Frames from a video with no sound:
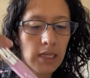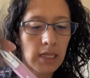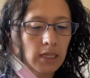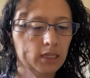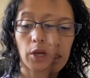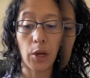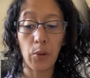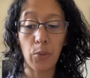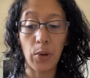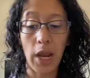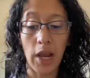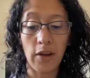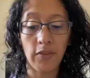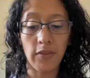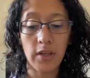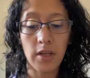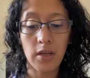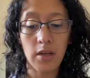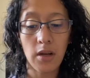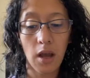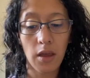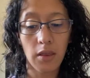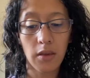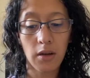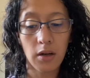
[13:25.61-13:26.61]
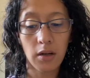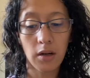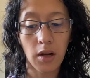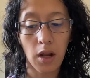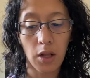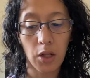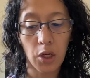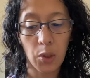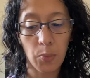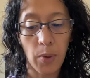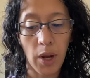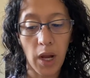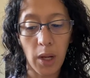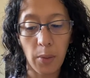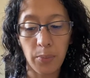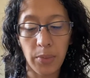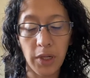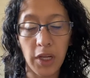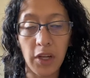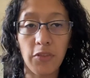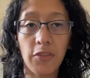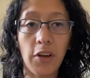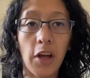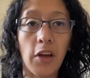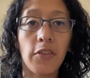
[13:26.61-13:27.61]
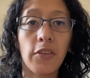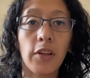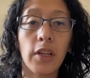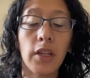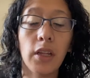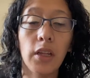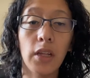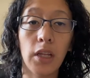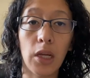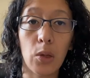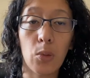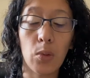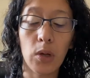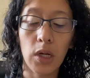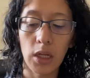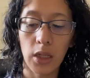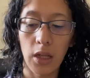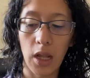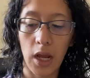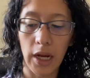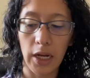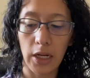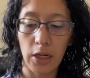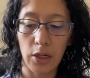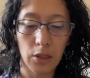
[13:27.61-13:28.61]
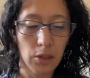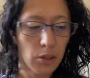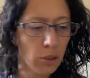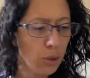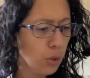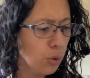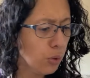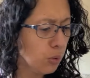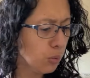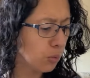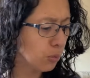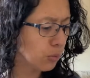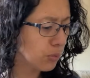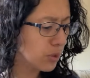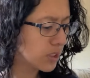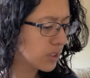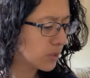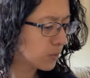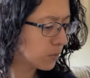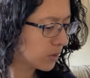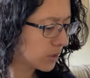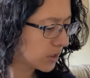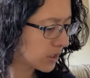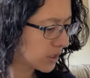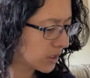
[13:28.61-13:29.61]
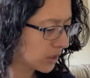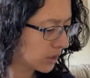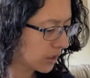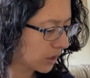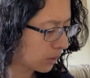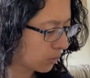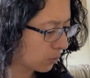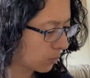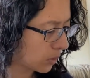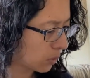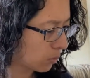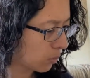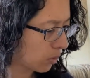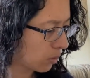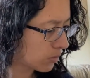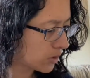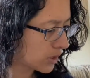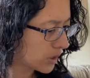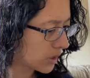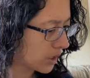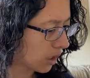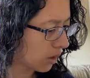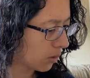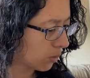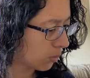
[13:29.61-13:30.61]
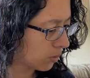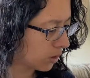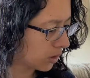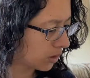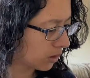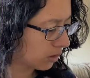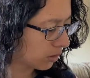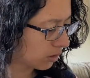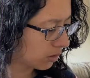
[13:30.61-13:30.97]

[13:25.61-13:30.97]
Okay, we have another Colourpop BFF liquid liner. Oh, this one's liquid. What was the other one?